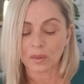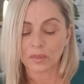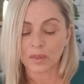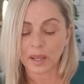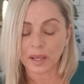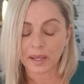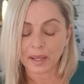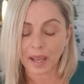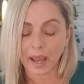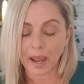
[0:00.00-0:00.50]

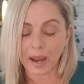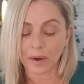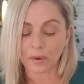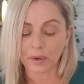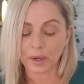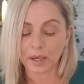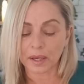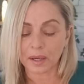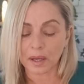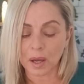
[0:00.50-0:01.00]
They're
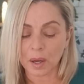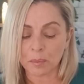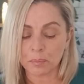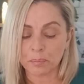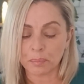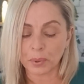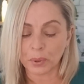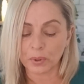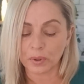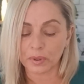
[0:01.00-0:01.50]
carrying
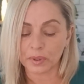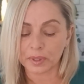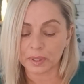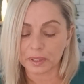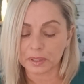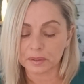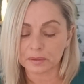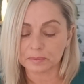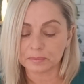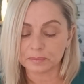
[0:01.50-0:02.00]
a
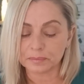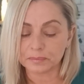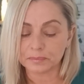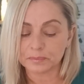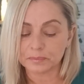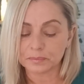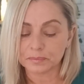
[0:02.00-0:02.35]
burden.